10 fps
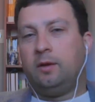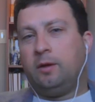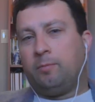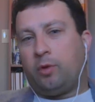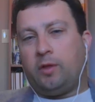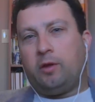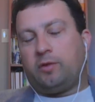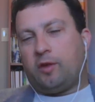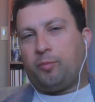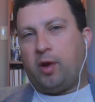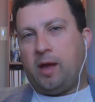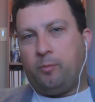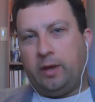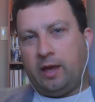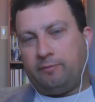So there's this problem.
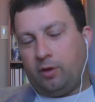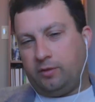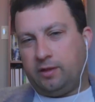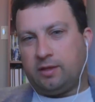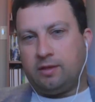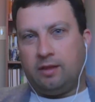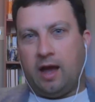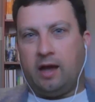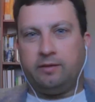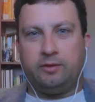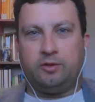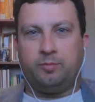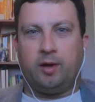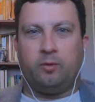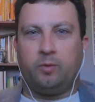We have all this knowledge
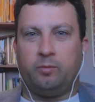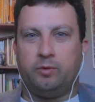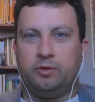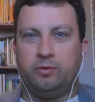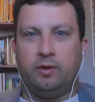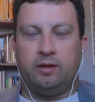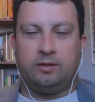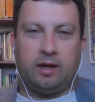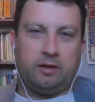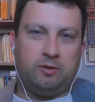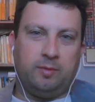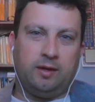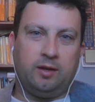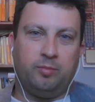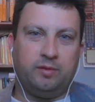about what we're doing
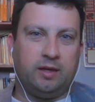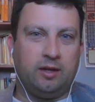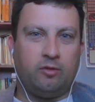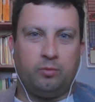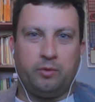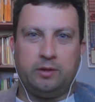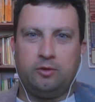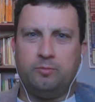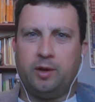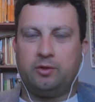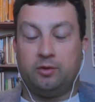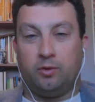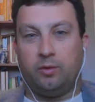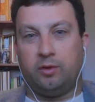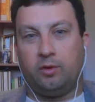documented, but then it's really too much and
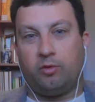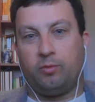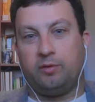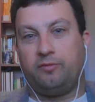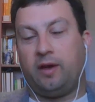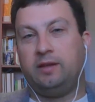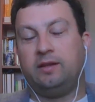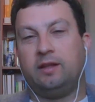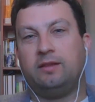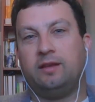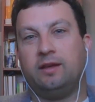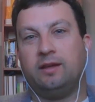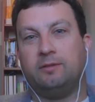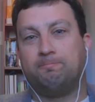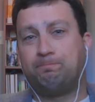no one knows where to find anything.
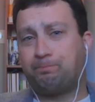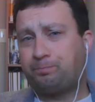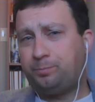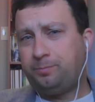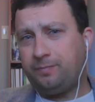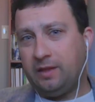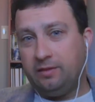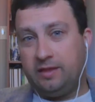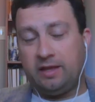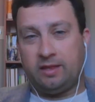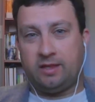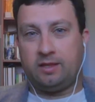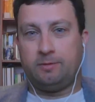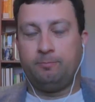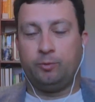And
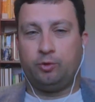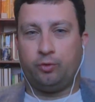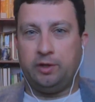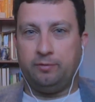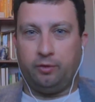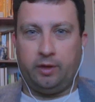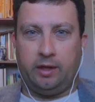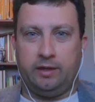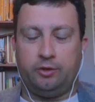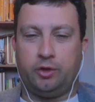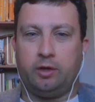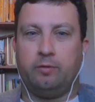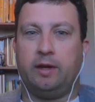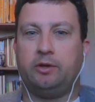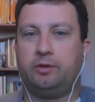this retrieval aided
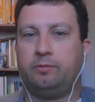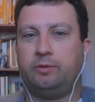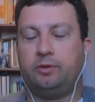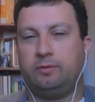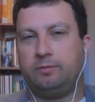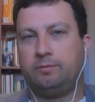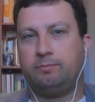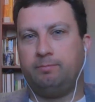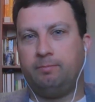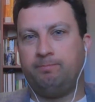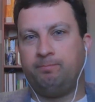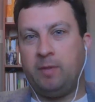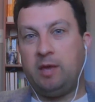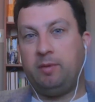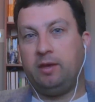generation, which is
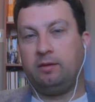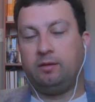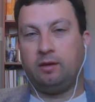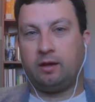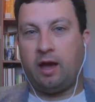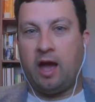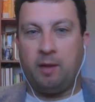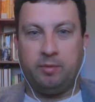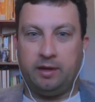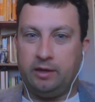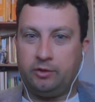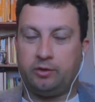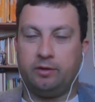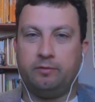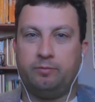maybe a, a
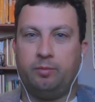combination of